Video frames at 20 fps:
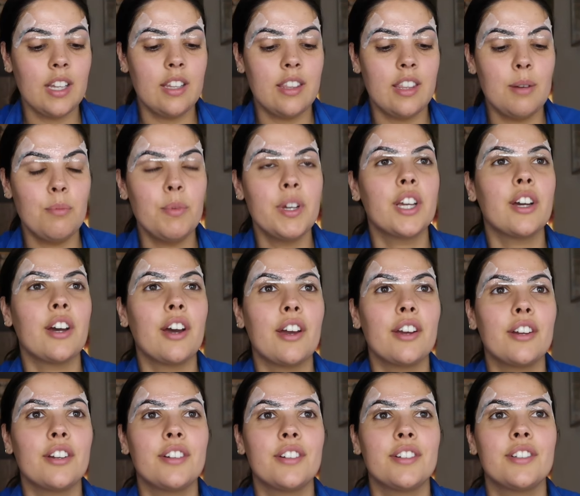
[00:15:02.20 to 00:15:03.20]
Then we
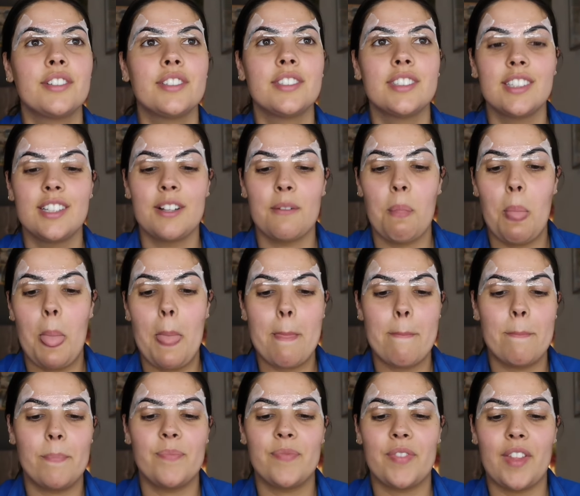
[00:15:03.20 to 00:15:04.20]
go,
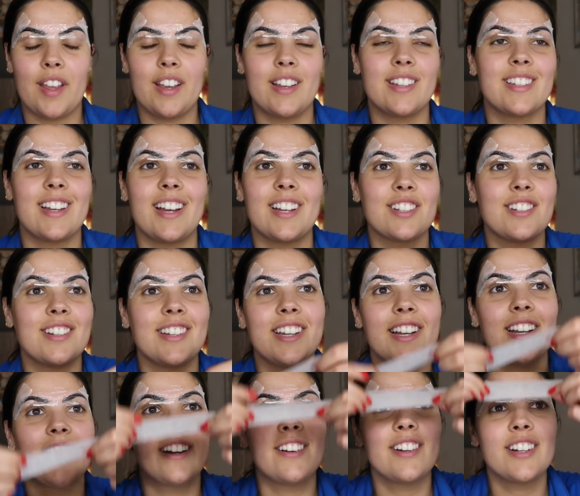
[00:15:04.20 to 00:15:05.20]
it's actually
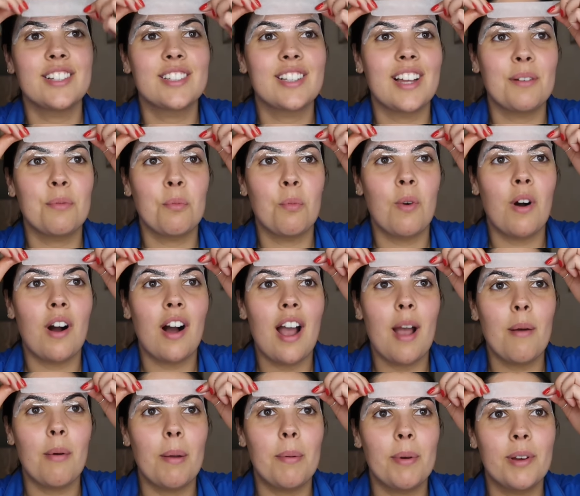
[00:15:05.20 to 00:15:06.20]
hilarious, like why
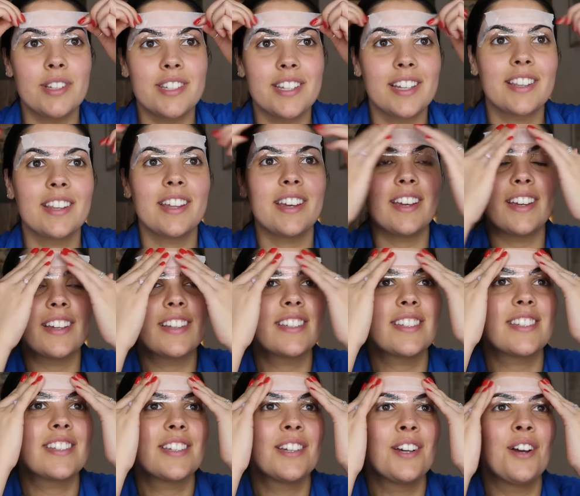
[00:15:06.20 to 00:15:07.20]
am I putting
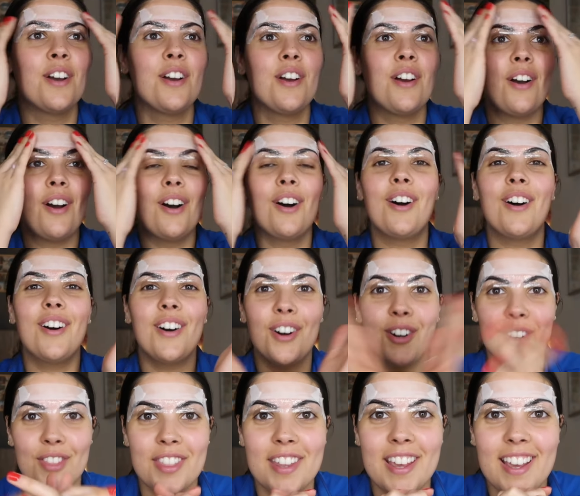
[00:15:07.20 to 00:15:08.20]
this
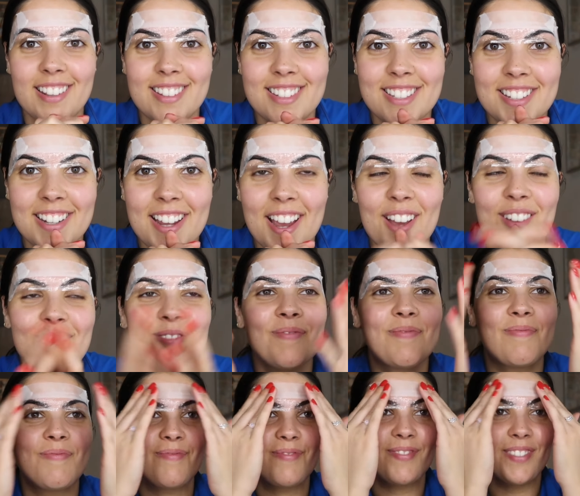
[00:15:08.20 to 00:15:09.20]
on the internet?
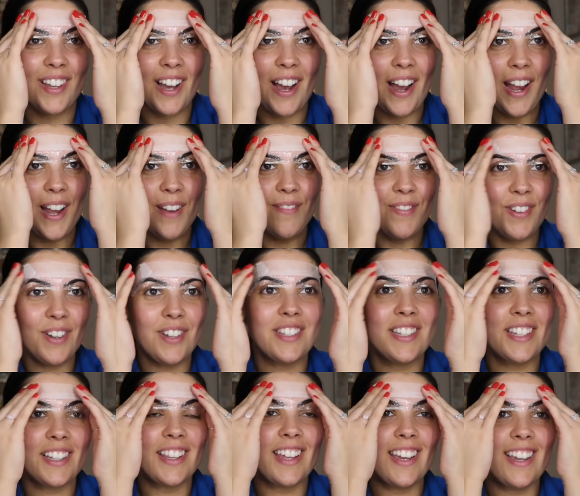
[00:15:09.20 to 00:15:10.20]
I am
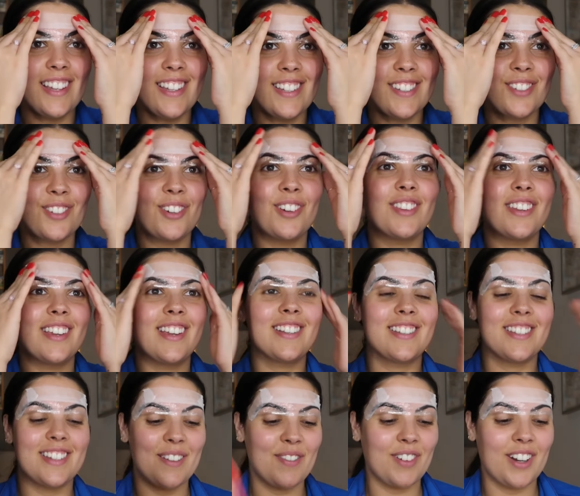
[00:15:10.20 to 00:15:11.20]
putting this on the
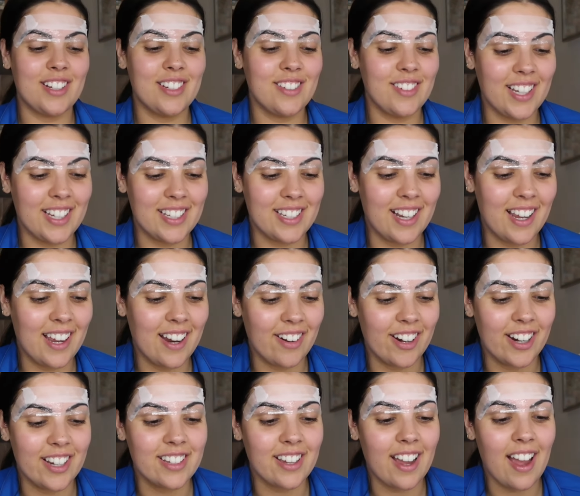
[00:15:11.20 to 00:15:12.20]
internet, but I just think it's
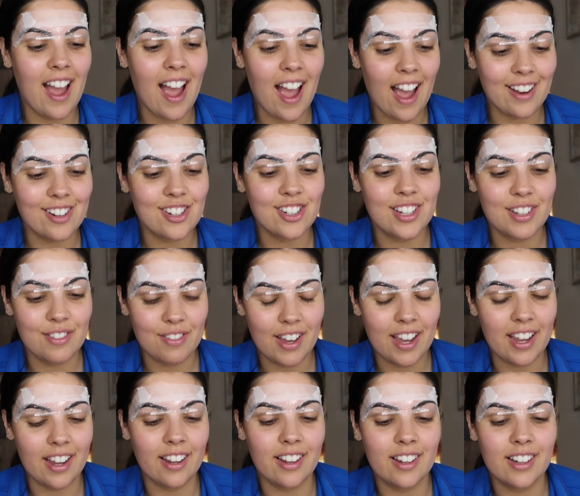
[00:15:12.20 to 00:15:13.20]
hilarious. I actually
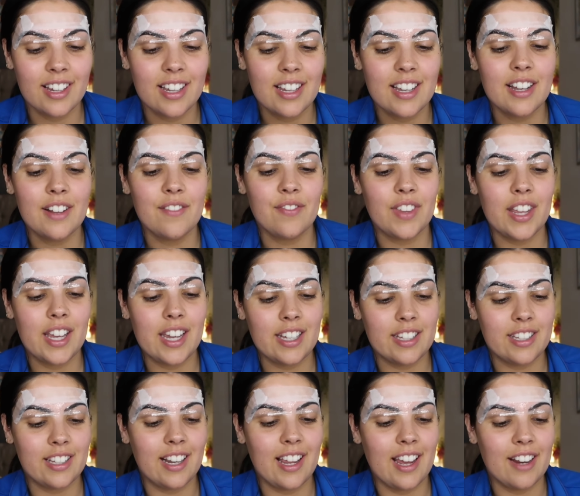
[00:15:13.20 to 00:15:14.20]
think
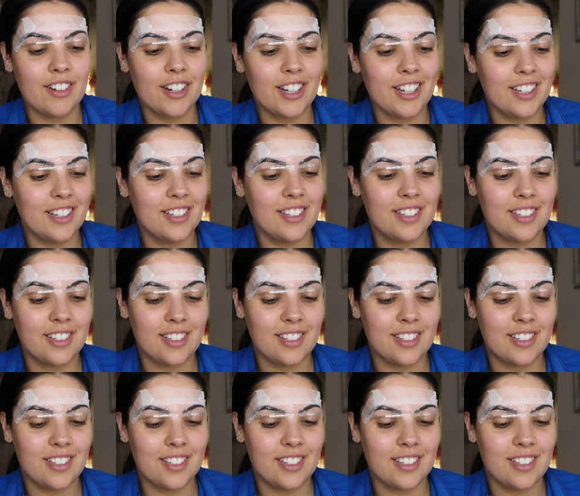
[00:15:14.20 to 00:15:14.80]
it's hilarious.